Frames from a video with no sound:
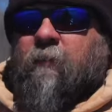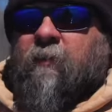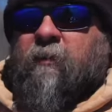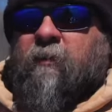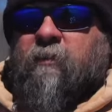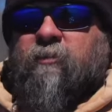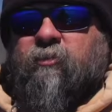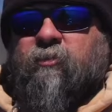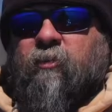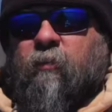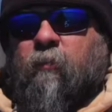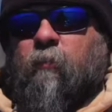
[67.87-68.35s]

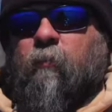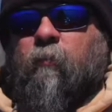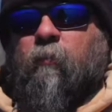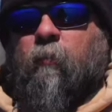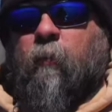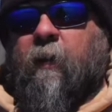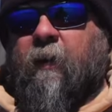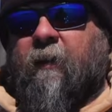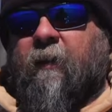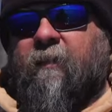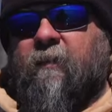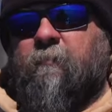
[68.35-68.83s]
So
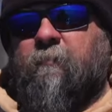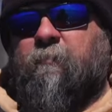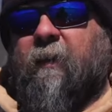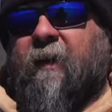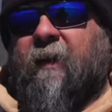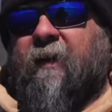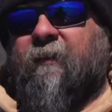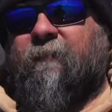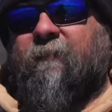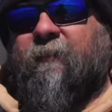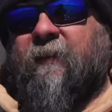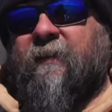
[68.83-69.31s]
one of the
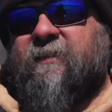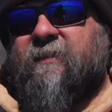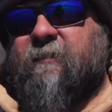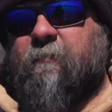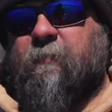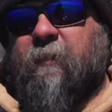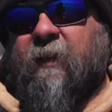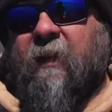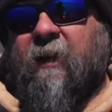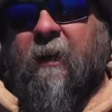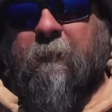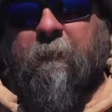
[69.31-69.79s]
benefits
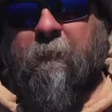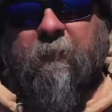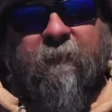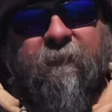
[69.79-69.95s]
of being able